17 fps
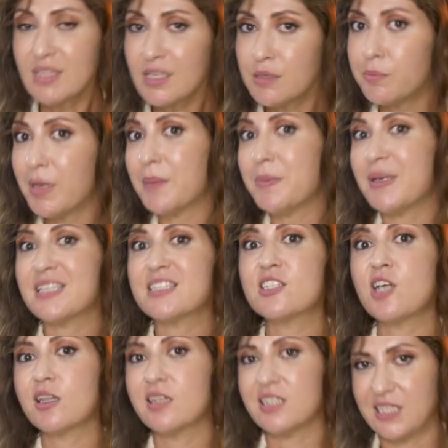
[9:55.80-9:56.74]
maybe it's
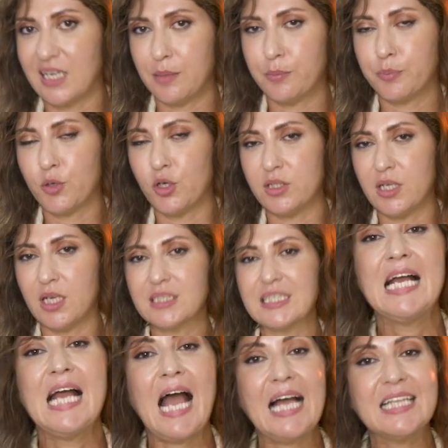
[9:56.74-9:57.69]
not the same product.
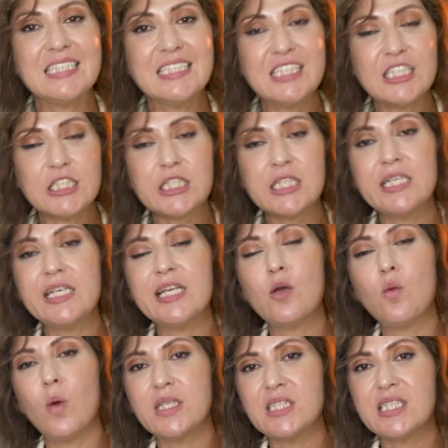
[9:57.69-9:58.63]
And additionally,
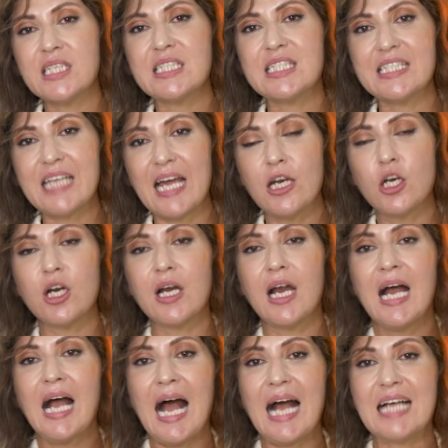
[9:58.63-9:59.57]
once a seller
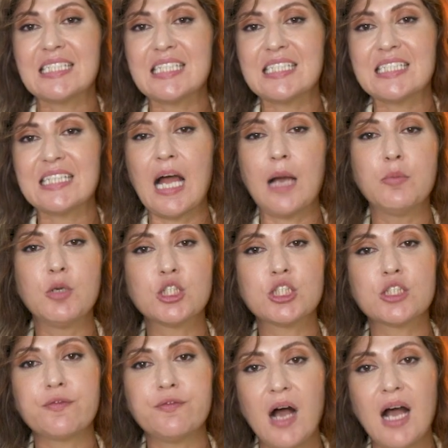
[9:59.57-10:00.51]
has
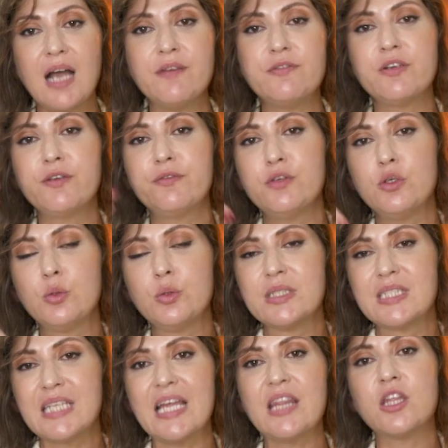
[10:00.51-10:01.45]
established 5
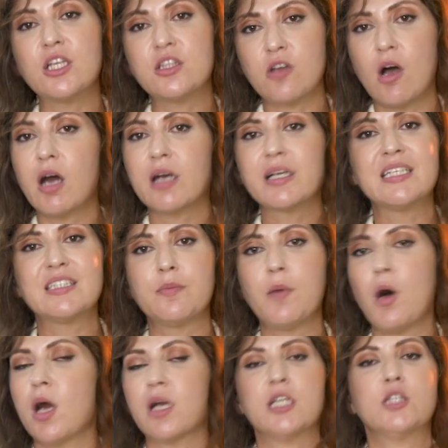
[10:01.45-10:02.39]
reviews in the target
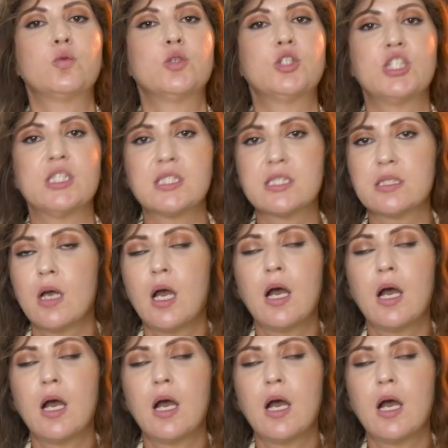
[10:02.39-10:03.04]
market, which is,